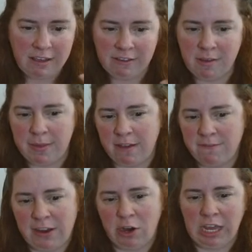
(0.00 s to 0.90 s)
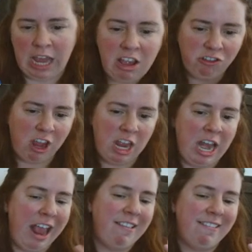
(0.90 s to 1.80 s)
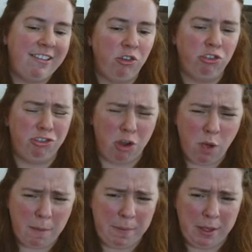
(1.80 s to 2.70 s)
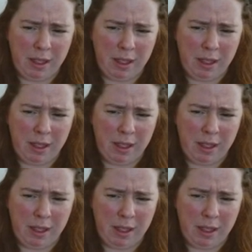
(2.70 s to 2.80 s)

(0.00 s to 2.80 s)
some of that variation and still show up